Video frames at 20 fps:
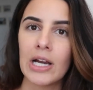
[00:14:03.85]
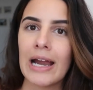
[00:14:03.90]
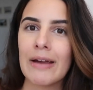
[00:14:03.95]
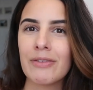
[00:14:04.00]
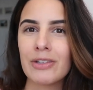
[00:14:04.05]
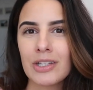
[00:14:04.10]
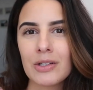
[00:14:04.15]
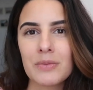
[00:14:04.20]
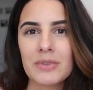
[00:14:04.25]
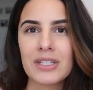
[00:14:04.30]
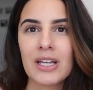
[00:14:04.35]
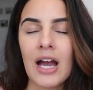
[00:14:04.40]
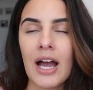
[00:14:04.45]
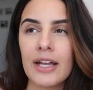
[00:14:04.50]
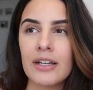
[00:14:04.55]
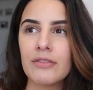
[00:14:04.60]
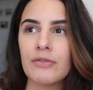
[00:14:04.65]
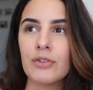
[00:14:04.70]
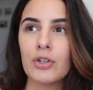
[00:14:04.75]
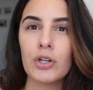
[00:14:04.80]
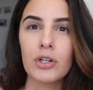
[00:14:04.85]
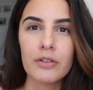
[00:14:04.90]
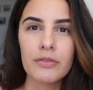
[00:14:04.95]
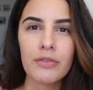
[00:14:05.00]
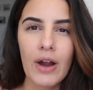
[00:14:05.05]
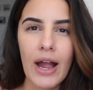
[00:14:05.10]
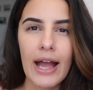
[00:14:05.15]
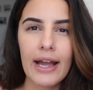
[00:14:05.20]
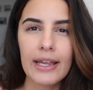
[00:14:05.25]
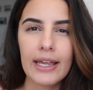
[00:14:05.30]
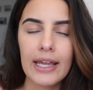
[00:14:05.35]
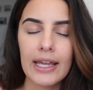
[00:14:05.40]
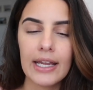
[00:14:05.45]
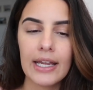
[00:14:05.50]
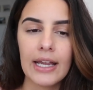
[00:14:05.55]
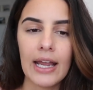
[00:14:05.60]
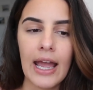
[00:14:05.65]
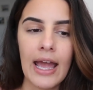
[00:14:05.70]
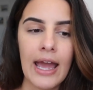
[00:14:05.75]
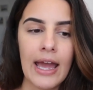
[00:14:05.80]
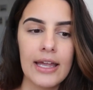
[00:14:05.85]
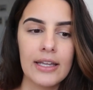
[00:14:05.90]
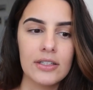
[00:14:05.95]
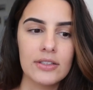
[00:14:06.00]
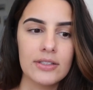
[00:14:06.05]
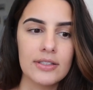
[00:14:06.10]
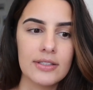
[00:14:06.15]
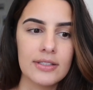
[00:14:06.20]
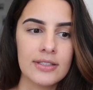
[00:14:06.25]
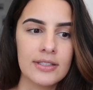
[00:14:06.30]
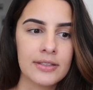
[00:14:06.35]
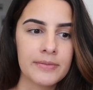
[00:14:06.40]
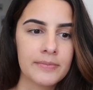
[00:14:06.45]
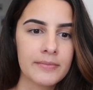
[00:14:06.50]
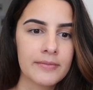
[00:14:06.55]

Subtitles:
Everything was kind of nerve-wracking and